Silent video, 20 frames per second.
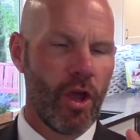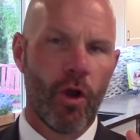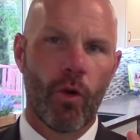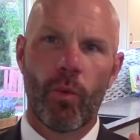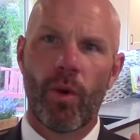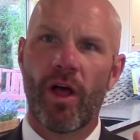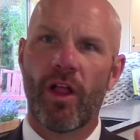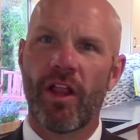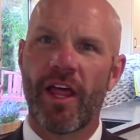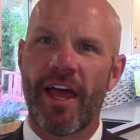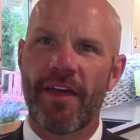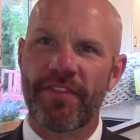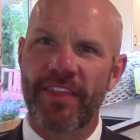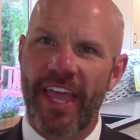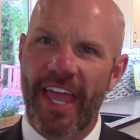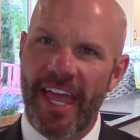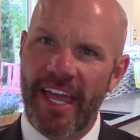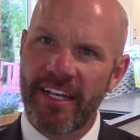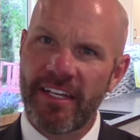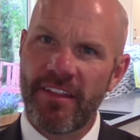Well, at
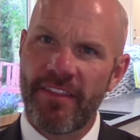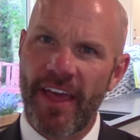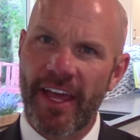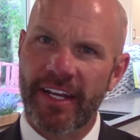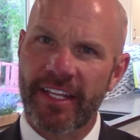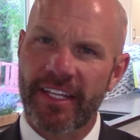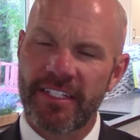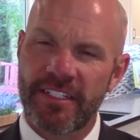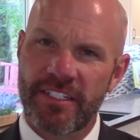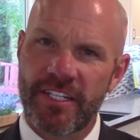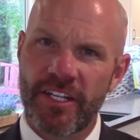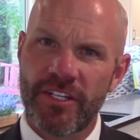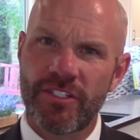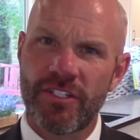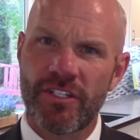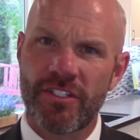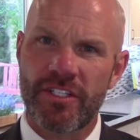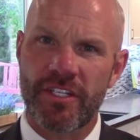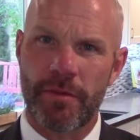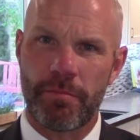the end of that
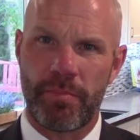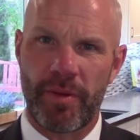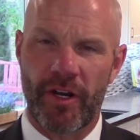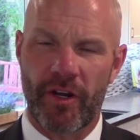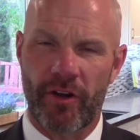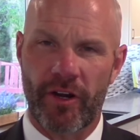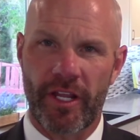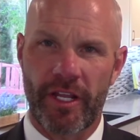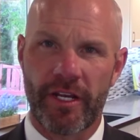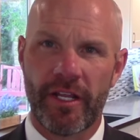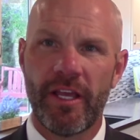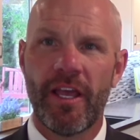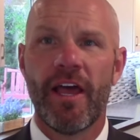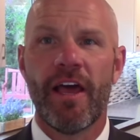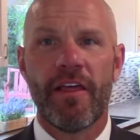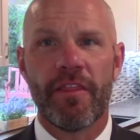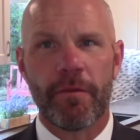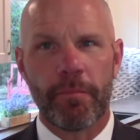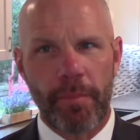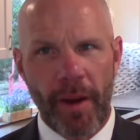contingency period,
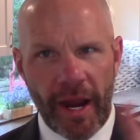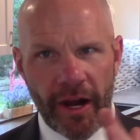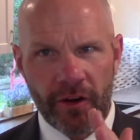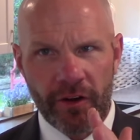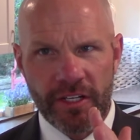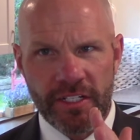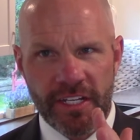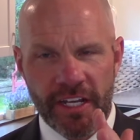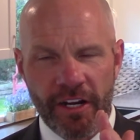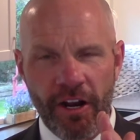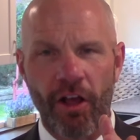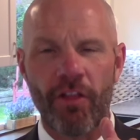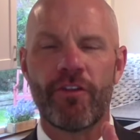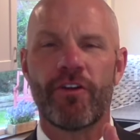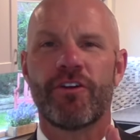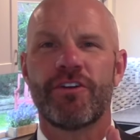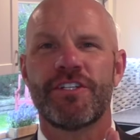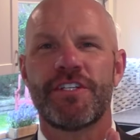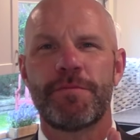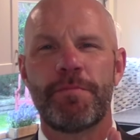the buyer had done all
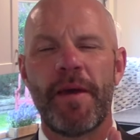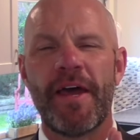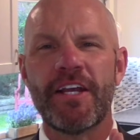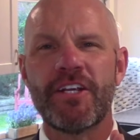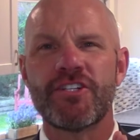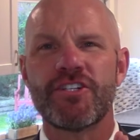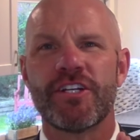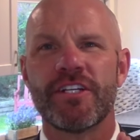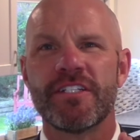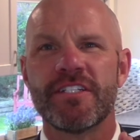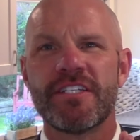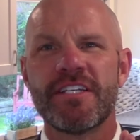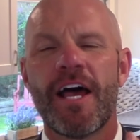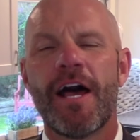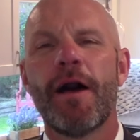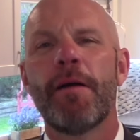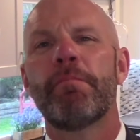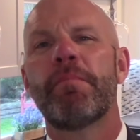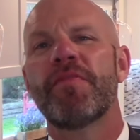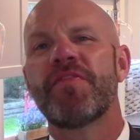their inspections,
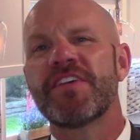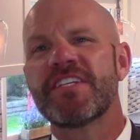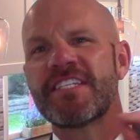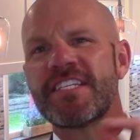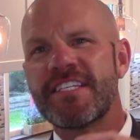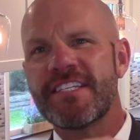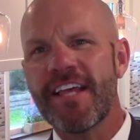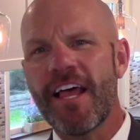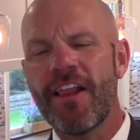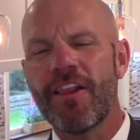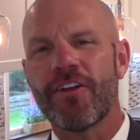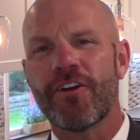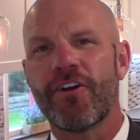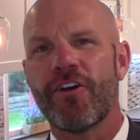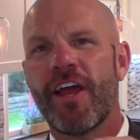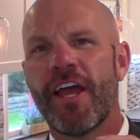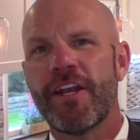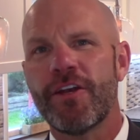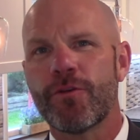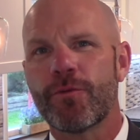but the seller
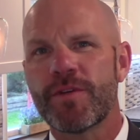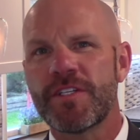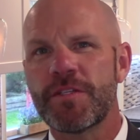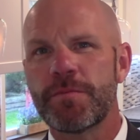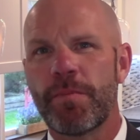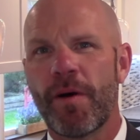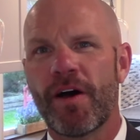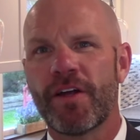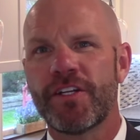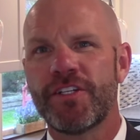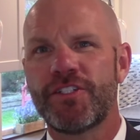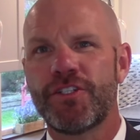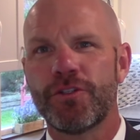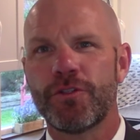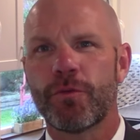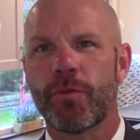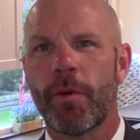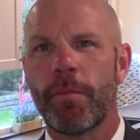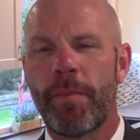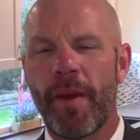hadn't responded to the
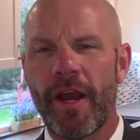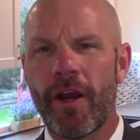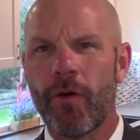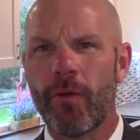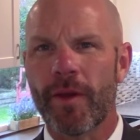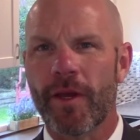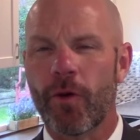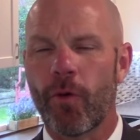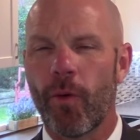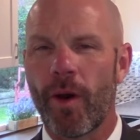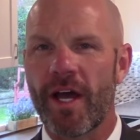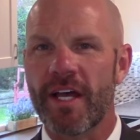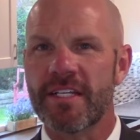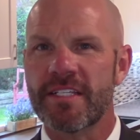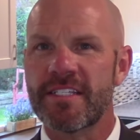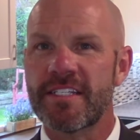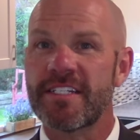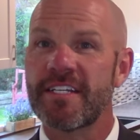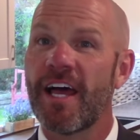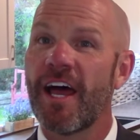repair
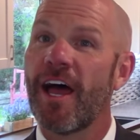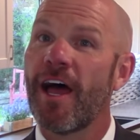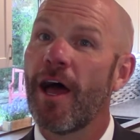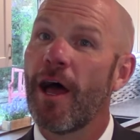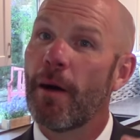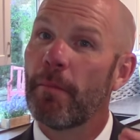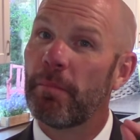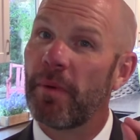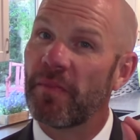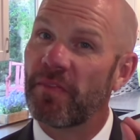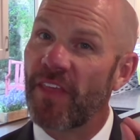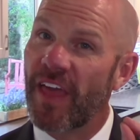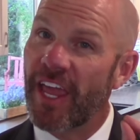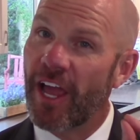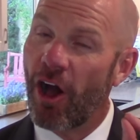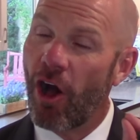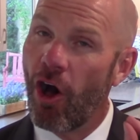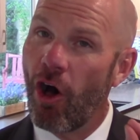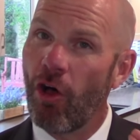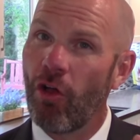request, but
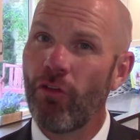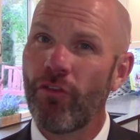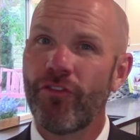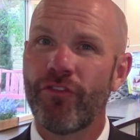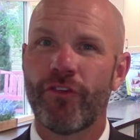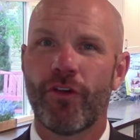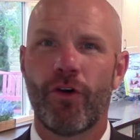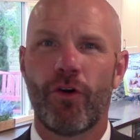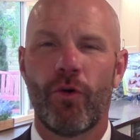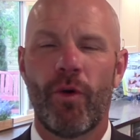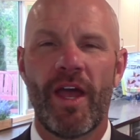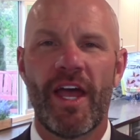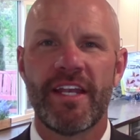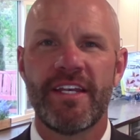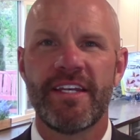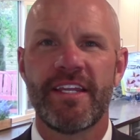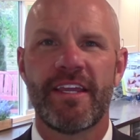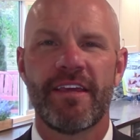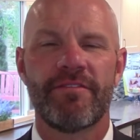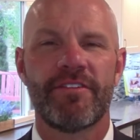they also
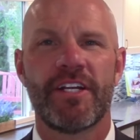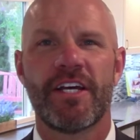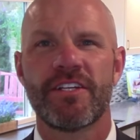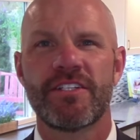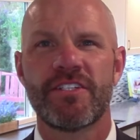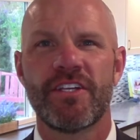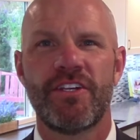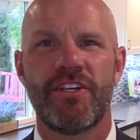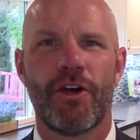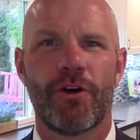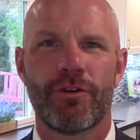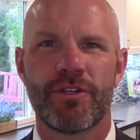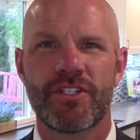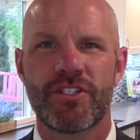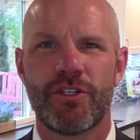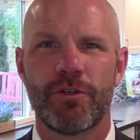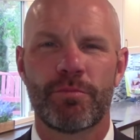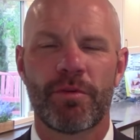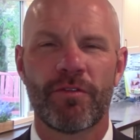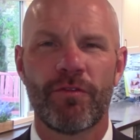hadn't given us a notice
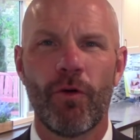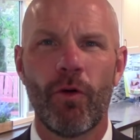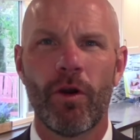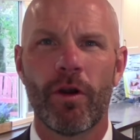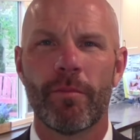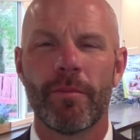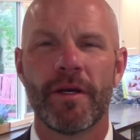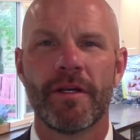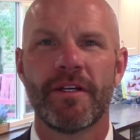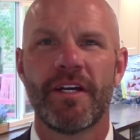to perform.